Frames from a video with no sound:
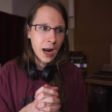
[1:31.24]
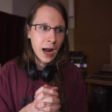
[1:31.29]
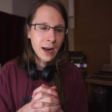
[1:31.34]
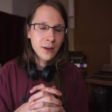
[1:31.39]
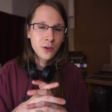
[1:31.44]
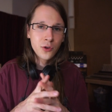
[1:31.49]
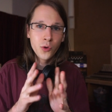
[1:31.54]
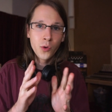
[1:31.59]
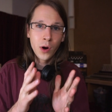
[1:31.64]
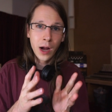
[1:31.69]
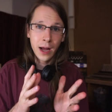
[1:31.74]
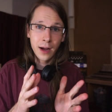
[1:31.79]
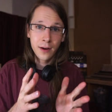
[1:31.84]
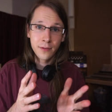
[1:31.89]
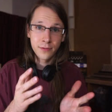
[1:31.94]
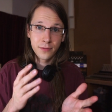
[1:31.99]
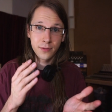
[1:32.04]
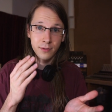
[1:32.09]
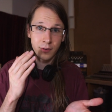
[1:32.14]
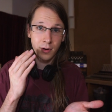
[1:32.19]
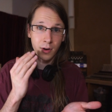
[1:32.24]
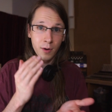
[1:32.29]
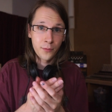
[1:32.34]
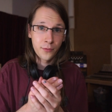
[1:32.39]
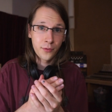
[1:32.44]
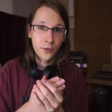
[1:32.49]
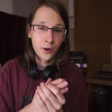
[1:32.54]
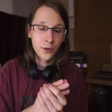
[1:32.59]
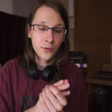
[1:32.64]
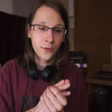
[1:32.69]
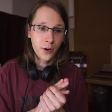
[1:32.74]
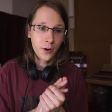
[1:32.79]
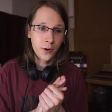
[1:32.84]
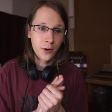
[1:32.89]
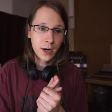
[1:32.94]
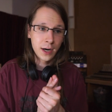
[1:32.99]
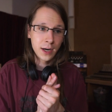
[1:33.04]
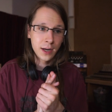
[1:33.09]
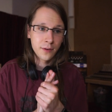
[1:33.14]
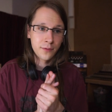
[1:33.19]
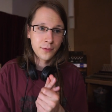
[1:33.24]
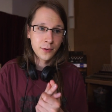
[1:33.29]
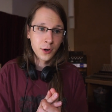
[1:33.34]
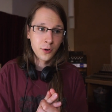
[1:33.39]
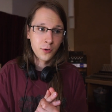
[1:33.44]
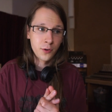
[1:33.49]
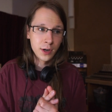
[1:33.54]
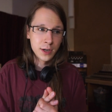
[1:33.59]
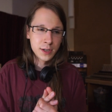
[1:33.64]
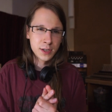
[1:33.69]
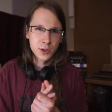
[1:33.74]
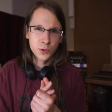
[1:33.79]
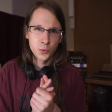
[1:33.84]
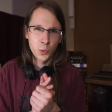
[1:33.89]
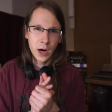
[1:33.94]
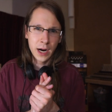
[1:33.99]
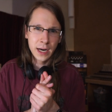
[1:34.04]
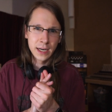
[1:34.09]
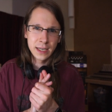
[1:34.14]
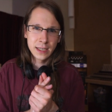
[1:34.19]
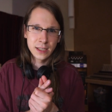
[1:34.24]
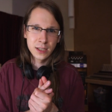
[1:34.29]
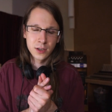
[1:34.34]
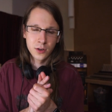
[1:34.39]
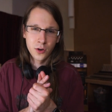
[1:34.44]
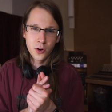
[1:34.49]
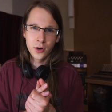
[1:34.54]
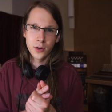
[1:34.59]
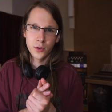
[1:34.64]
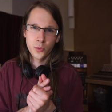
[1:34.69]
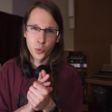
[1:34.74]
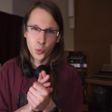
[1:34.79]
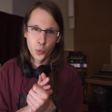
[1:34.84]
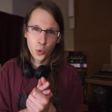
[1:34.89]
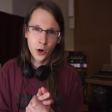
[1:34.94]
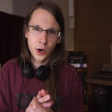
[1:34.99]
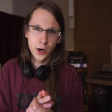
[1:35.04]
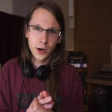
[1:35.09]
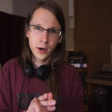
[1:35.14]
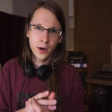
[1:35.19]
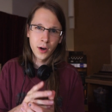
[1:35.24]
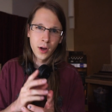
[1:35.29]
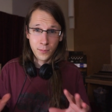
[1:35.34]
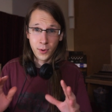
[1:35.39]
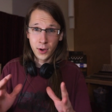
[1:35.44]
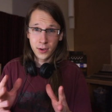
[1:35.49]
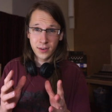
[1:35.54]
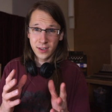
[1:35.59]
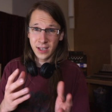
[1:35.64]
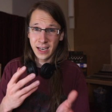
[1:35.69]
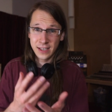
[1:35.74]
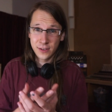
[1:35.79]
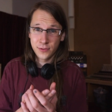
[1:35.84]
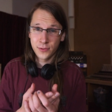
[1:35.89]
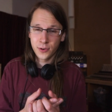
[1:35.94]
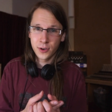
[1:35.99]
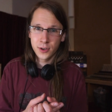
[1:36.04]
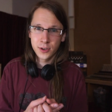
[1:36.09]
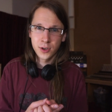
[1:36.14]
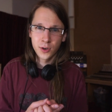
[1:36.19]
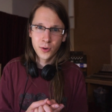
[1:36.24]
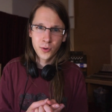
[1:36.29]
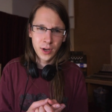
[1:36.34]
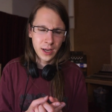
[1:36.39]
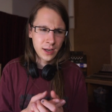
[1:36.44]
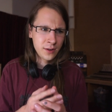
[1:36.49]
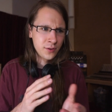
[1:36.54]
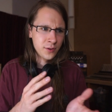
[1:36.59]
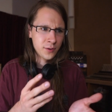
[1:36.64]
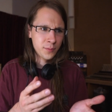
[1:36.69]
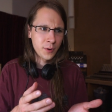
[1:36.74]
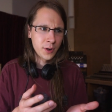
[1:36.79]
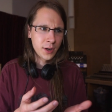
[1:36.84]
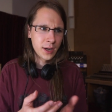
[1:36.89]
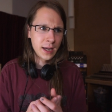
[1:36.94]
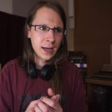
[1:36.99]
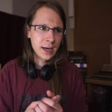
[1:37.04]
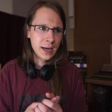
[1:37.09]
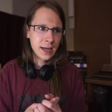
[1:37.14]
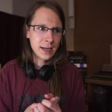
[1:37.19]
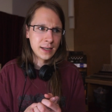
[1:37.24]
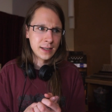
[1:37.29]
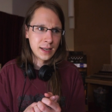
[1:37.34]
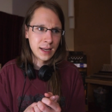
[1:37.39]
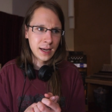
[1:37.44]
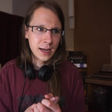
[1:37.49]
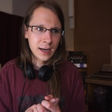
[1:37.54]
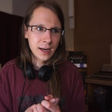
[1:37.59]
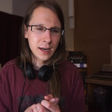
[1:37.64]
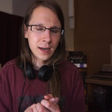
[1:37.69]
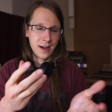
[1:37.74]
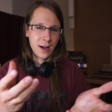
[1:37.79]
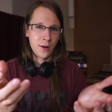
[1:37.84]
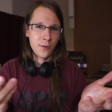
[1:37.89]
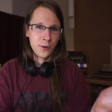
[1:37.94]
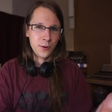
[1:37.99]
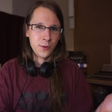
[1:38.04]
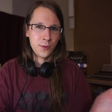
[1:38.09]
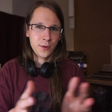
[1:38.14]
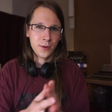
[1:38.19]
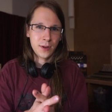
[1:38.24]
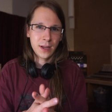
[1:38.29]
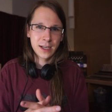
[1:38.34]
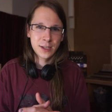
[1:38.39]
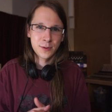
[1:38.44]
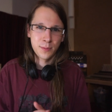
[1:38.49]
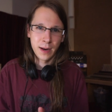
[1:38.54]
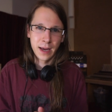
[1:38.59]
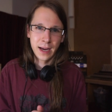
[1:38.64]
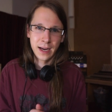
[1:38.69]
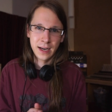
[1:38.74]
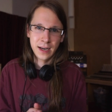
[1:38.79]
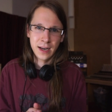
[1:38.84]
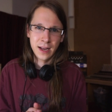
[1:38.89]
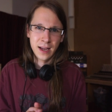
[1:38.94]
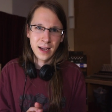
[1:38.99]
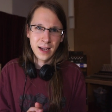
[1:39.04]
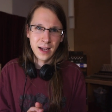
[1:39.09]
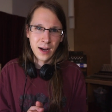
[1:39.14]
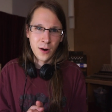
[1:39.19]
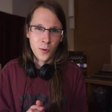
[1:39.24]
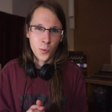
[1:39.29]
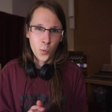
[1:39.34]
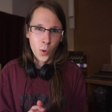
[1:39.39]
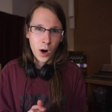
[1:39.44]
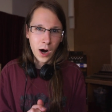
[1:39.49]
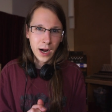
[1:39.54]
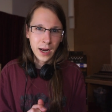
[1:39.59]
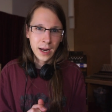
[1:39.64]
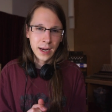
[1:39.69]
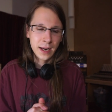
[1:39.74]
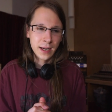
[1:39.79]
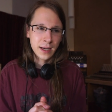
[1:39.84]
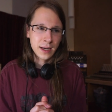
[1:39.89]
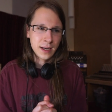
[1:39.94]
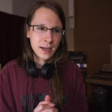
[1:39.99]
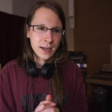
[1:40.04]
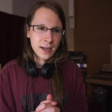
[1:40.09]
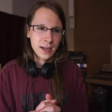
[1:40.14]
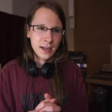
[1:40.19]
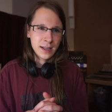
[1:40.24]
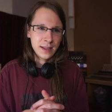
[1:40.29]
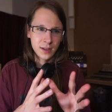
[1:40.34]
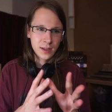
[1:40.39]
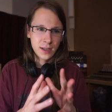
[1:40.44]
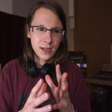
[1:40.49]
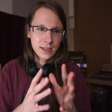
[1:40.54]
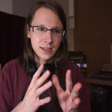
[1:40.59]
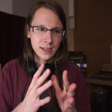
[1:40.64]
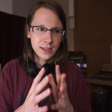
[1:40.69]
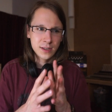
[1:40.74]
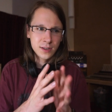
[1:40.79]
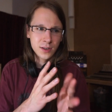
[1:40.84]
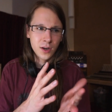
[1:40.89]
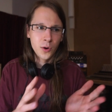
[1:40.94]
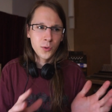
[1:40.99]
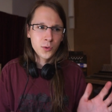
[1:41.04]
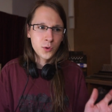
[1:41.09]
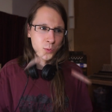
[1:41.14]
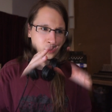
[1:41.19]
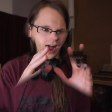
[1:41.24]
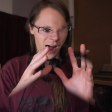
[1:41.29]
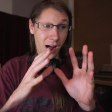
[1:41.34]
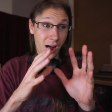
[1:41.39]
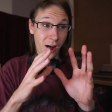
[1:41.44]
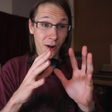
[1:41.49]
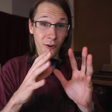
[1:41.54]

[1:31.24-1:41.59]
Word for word: I do have up front already a few reasons why this couldn't work, but let's first look into the plugin and then I will explain why this isn't going to work.